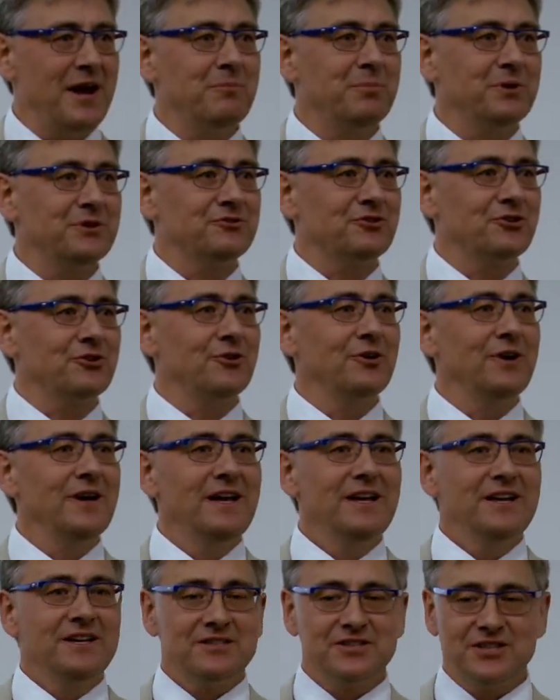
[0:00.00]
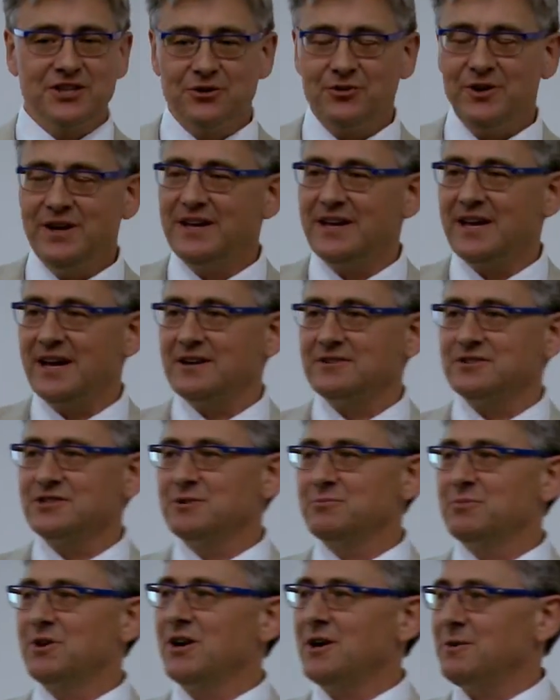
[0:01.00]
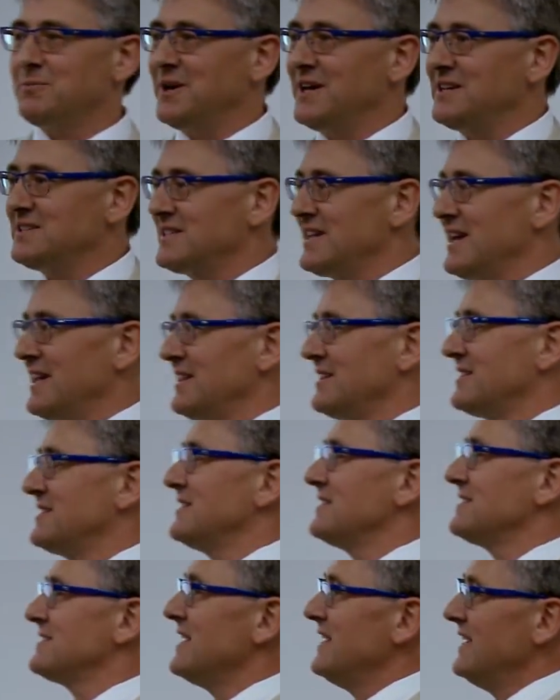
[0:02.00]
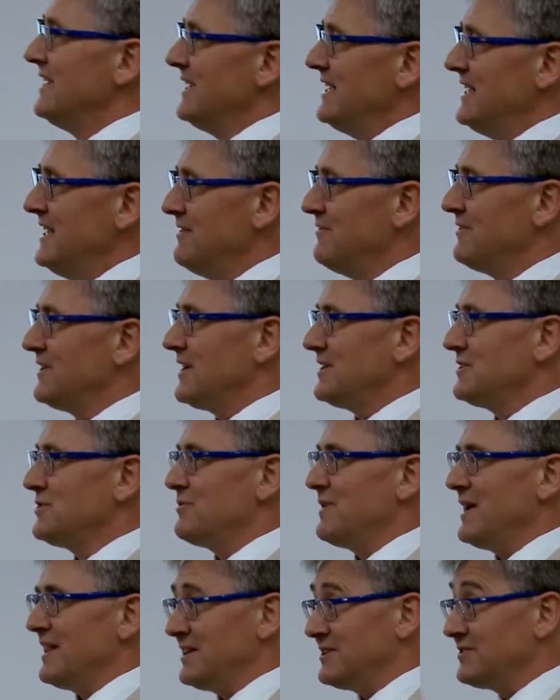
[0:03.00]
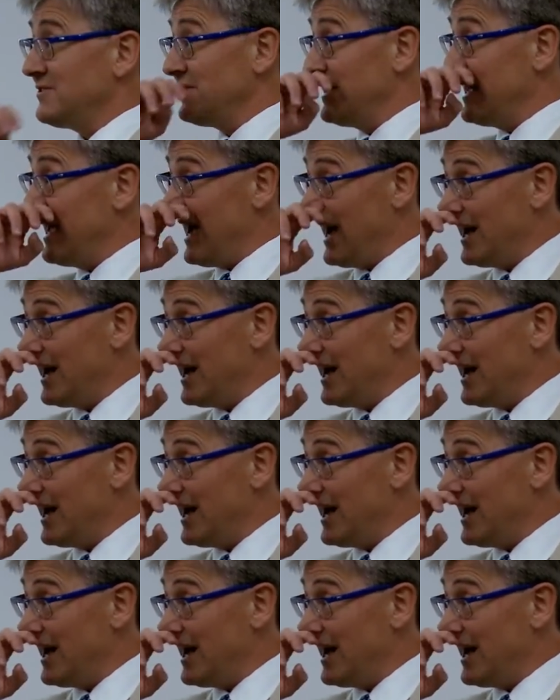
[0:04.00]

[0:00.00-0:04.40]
able to secrete calcium carbonate skeletons even under relatively